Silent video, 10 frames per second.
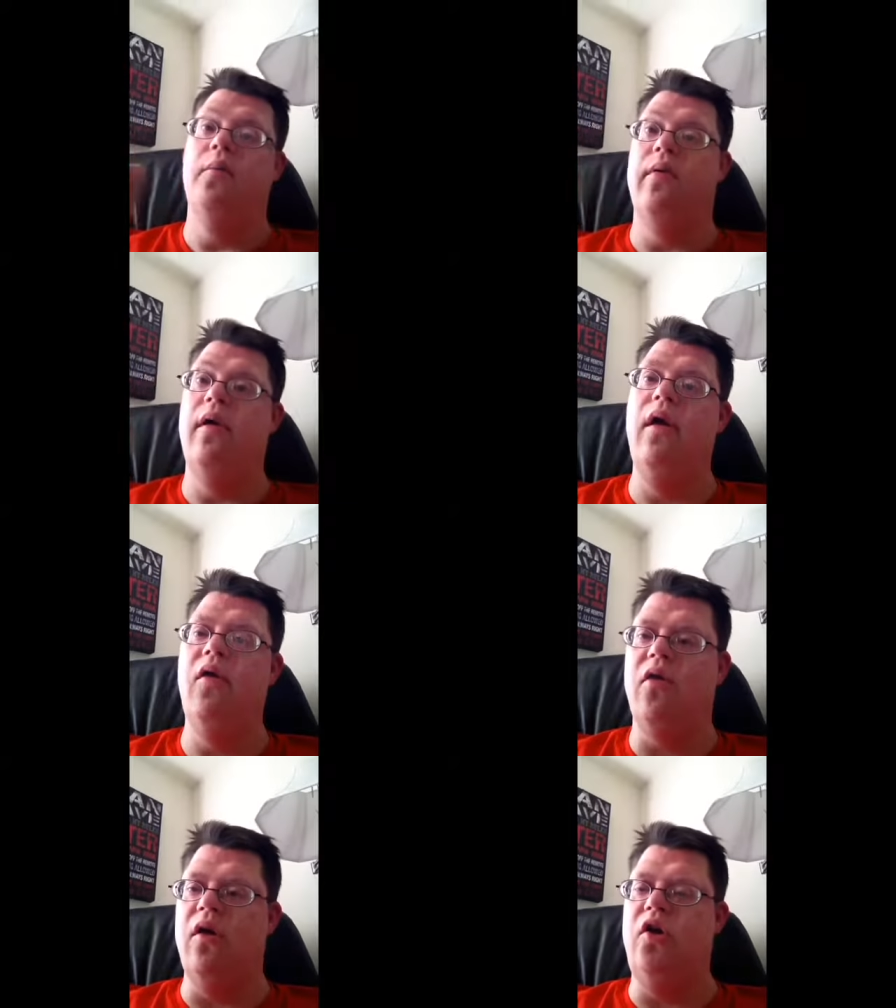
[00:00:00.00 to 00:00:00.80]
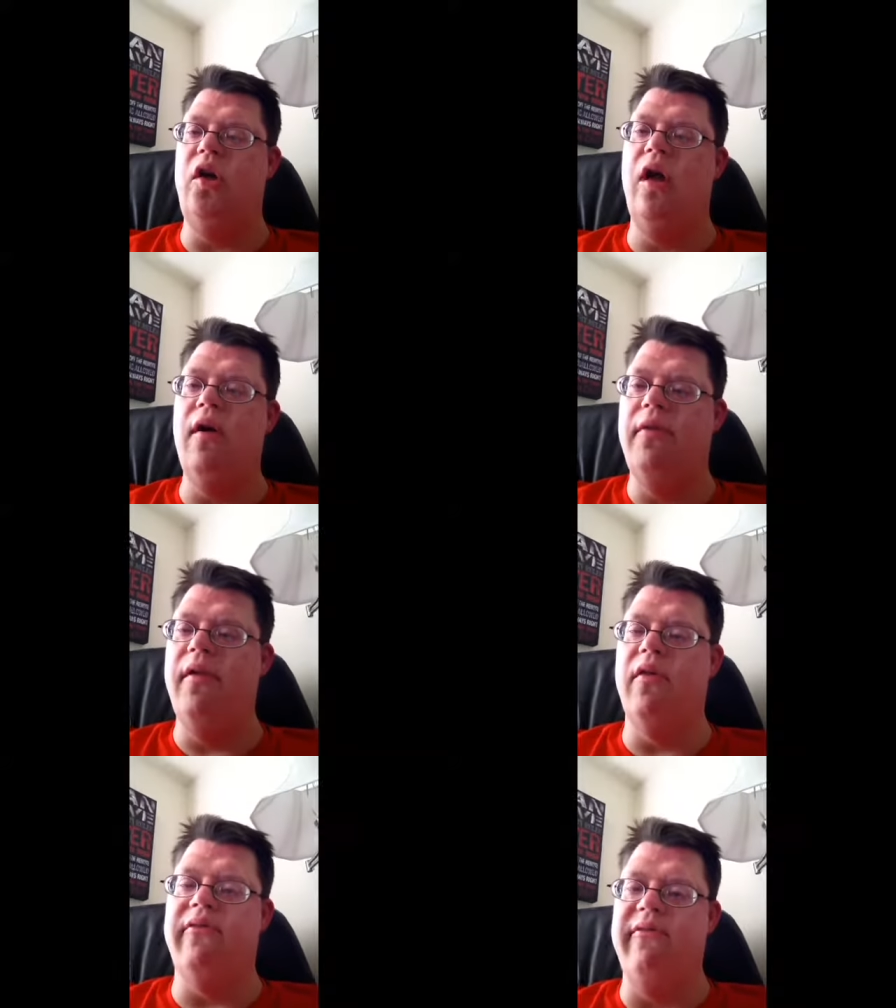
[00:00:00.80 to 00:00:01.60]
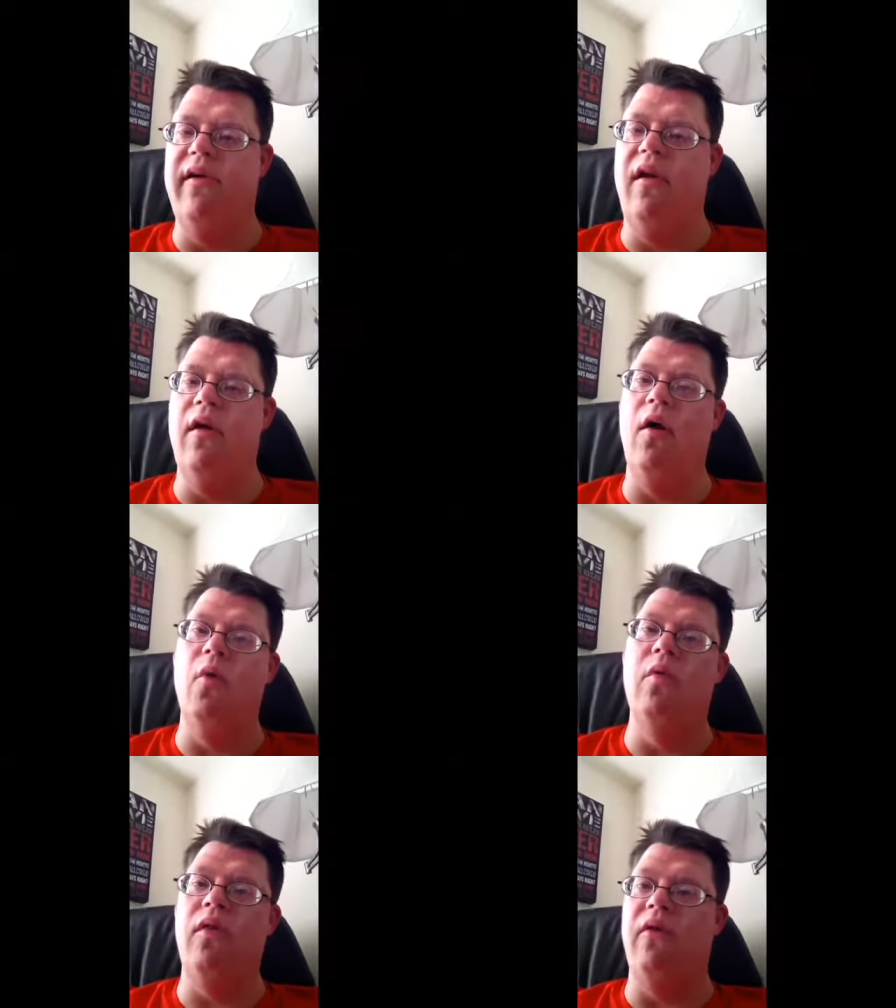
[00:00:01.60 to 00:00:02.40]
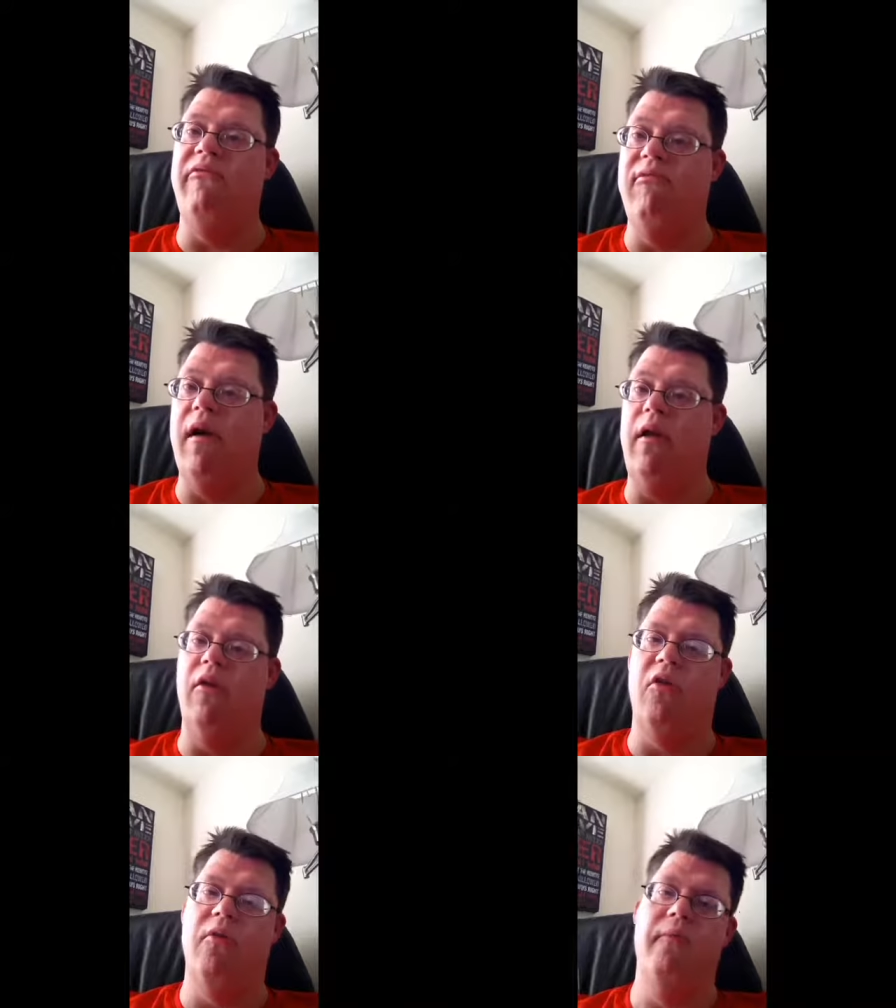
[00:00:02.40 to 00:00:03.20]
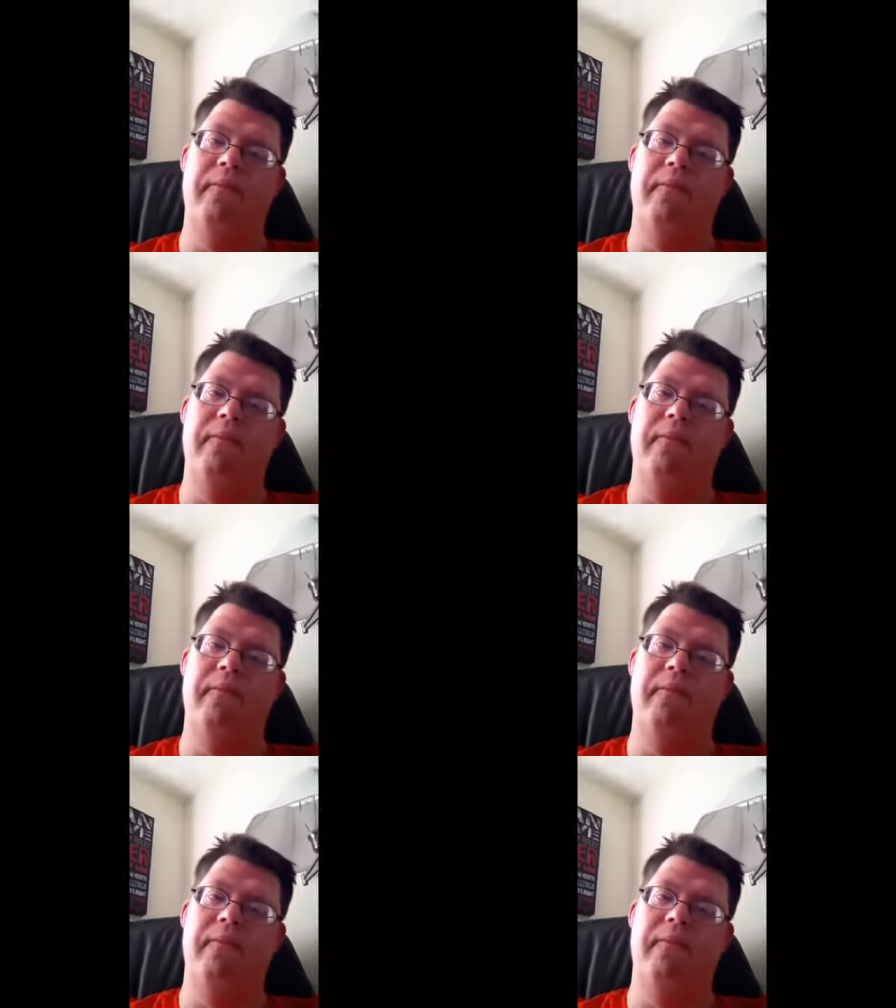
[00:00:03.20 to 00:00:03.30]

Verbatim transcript: Please share this video with your friends